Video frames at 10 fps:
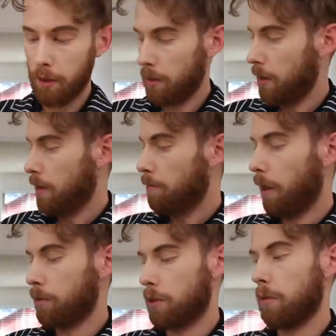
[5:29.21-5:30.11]
It
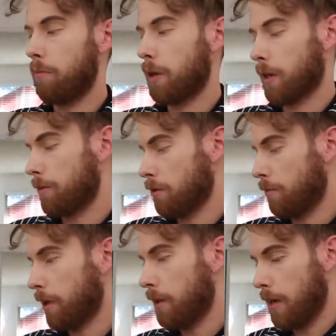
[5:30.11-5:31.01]
published the book, I'm
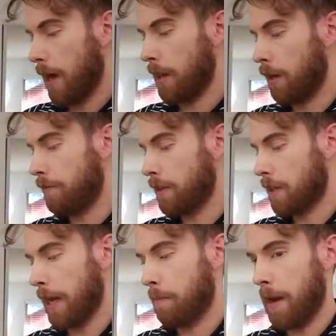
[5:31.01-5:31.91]
assuming. I love these
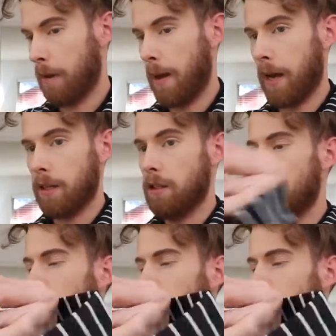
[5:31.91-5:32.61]
kind of backpacks.